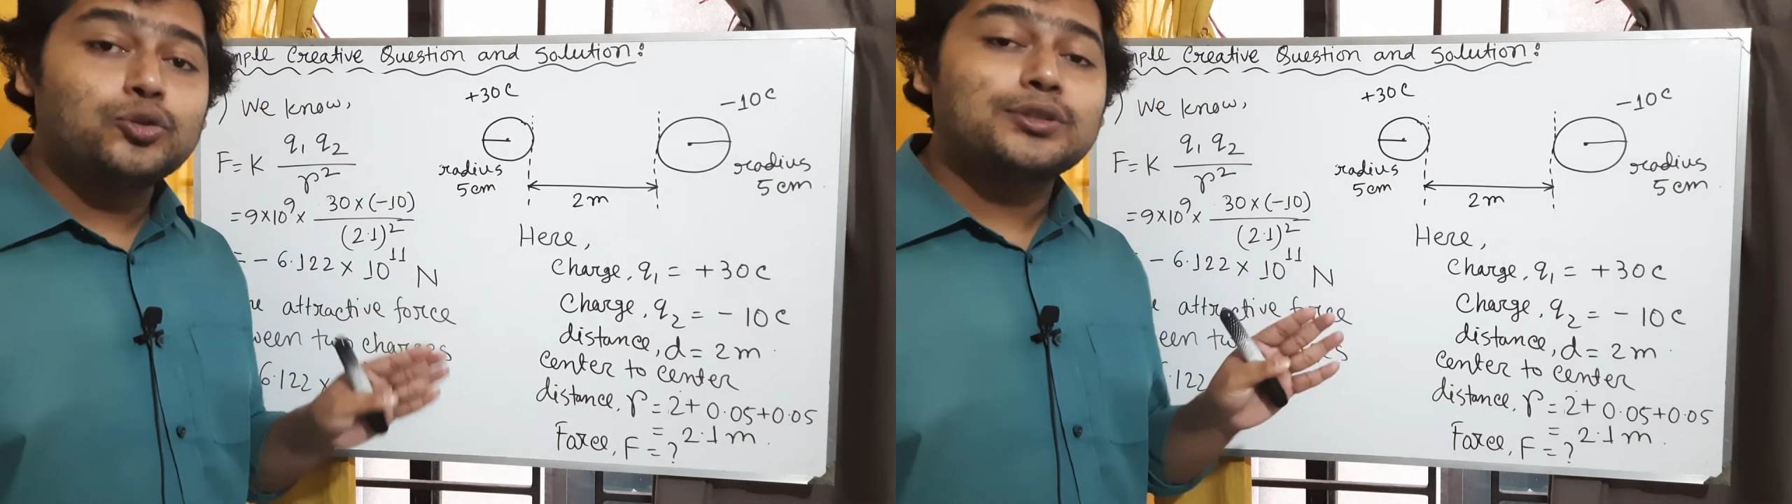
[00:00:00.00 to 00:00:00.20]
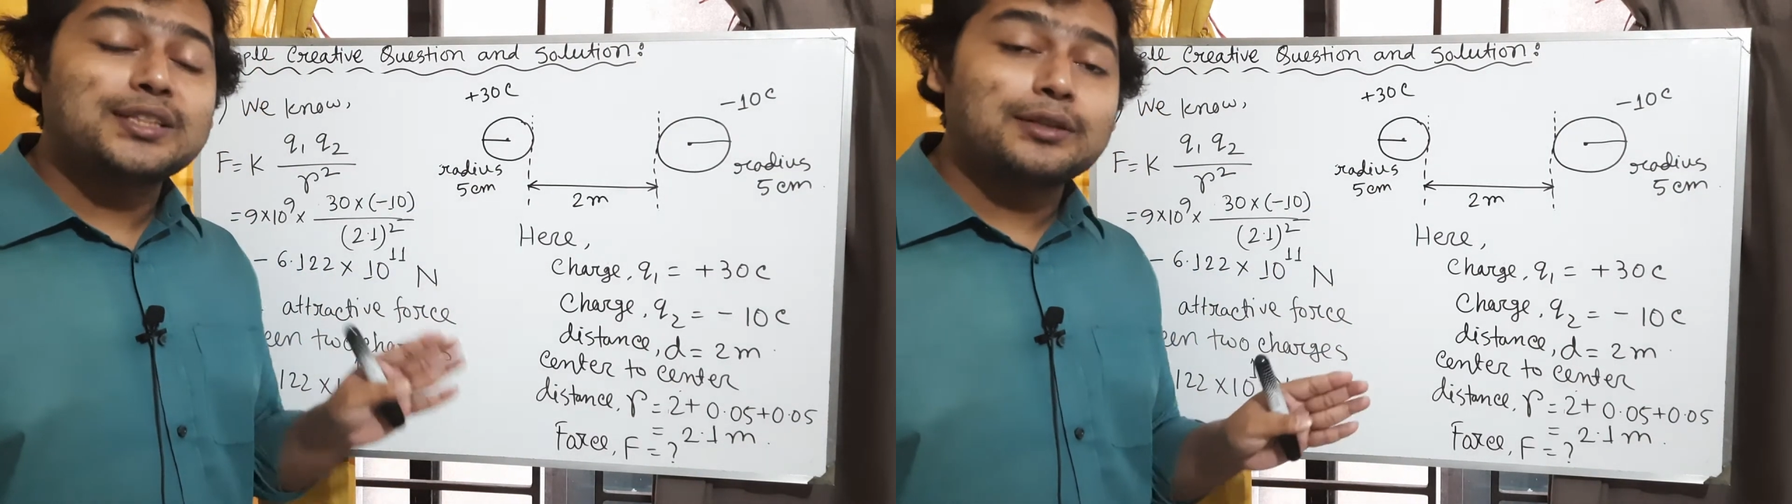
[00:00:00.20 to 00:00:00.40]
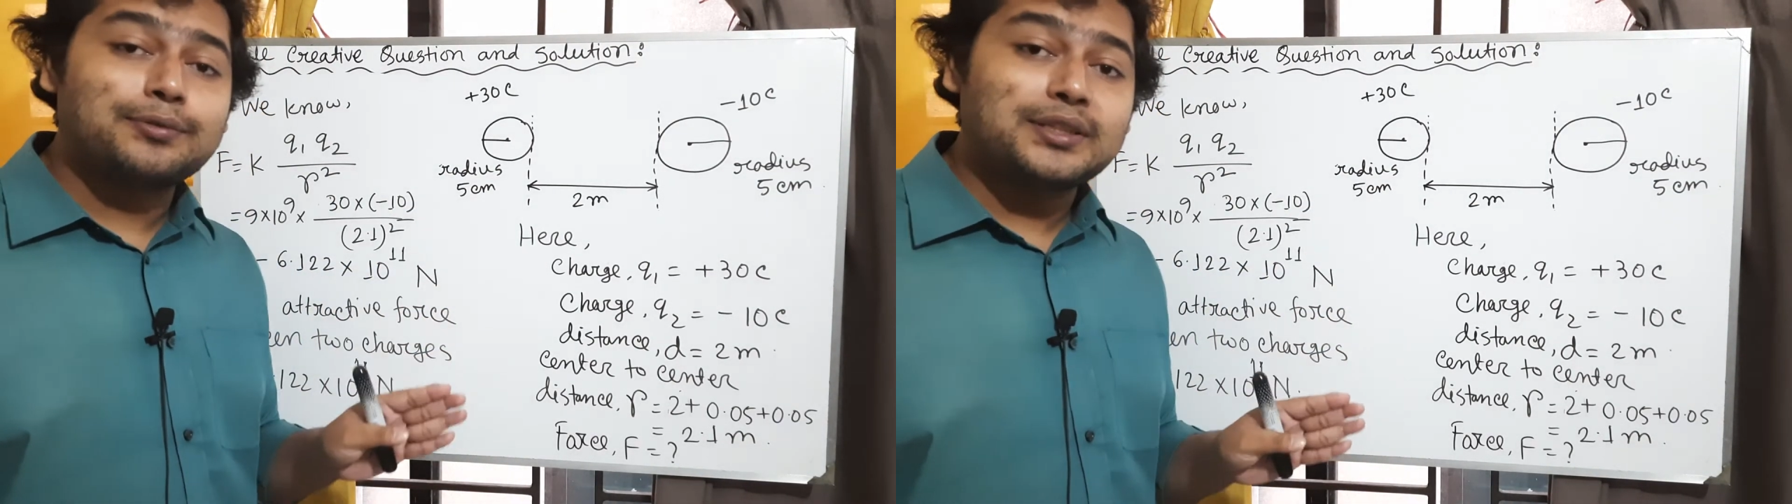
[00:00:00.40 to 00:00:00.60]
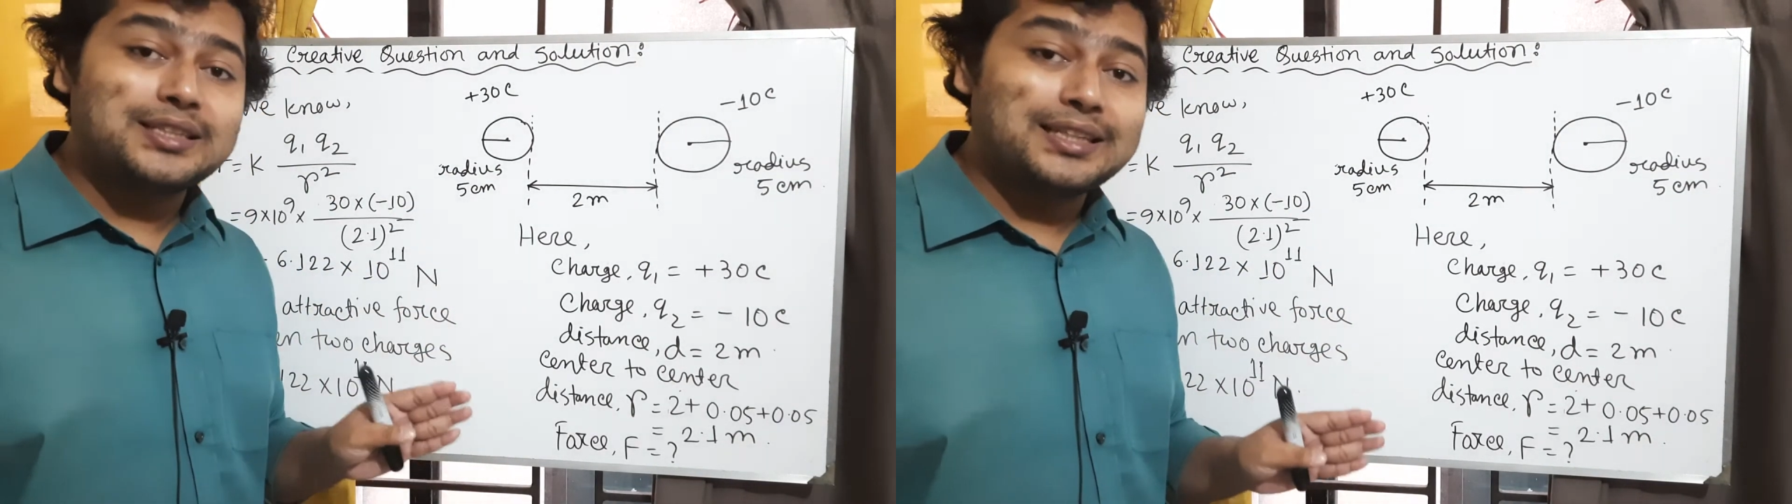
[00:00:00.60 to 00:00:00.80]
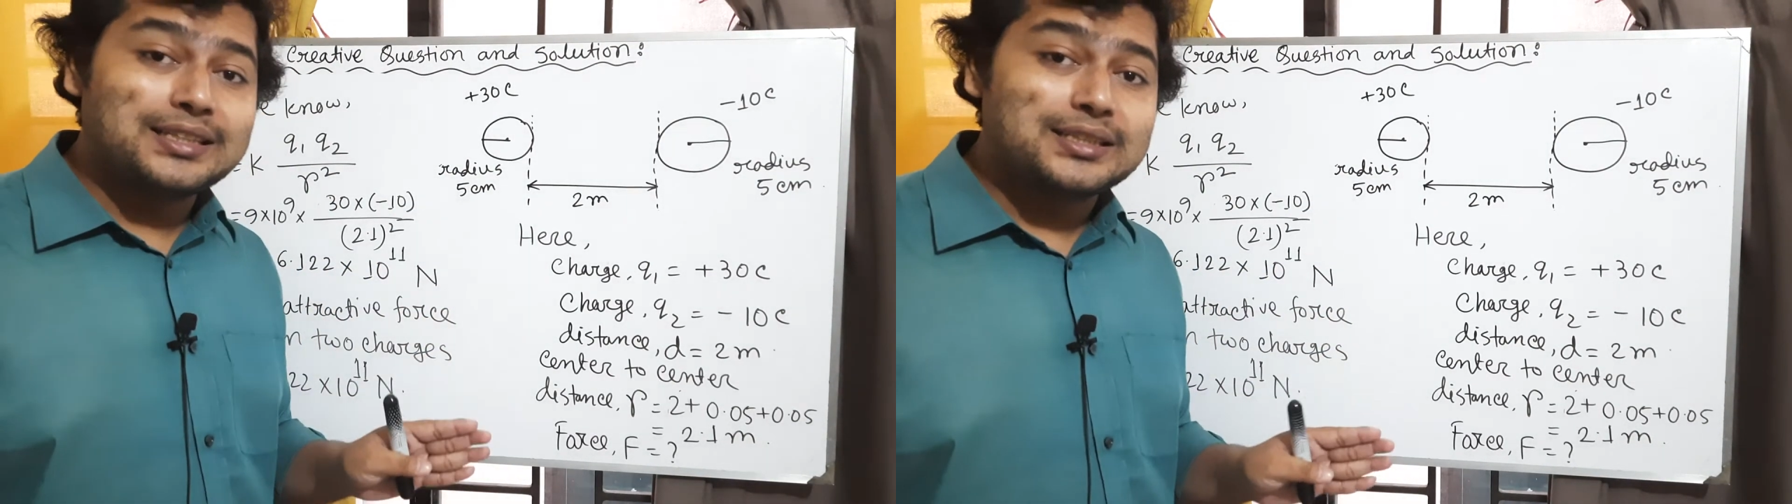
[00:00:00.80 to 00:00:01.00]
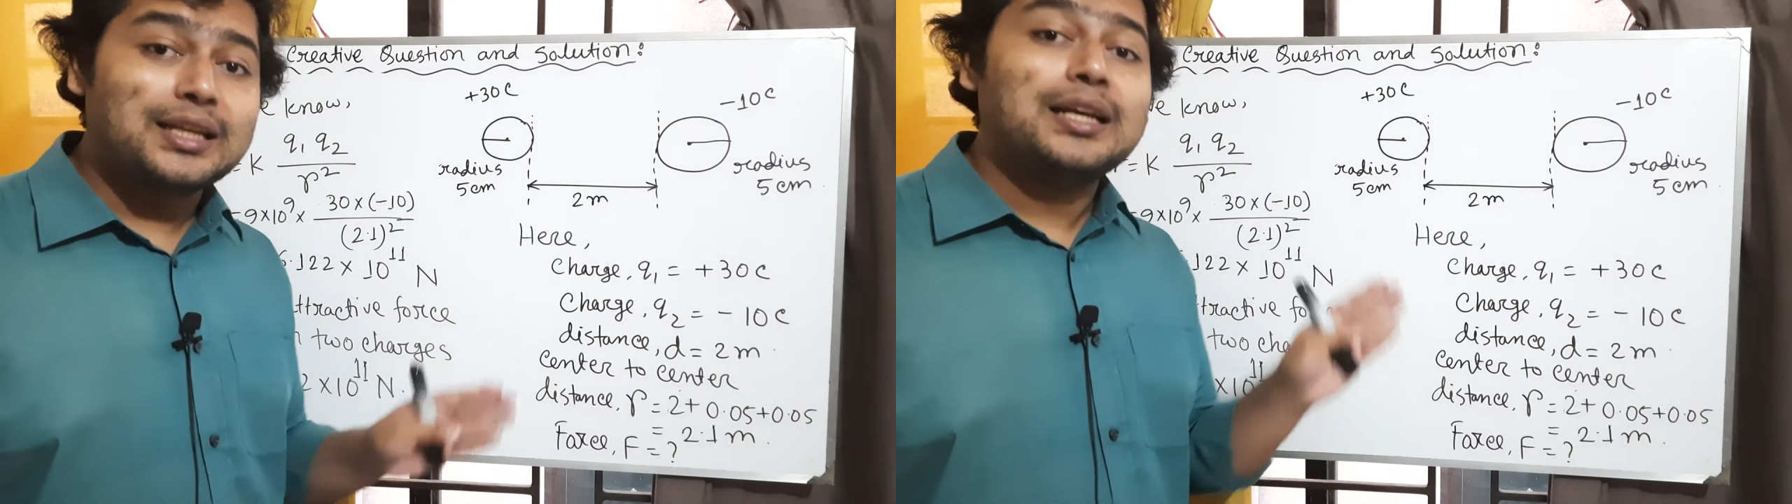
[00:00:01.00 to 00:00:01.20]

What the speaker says: surfaces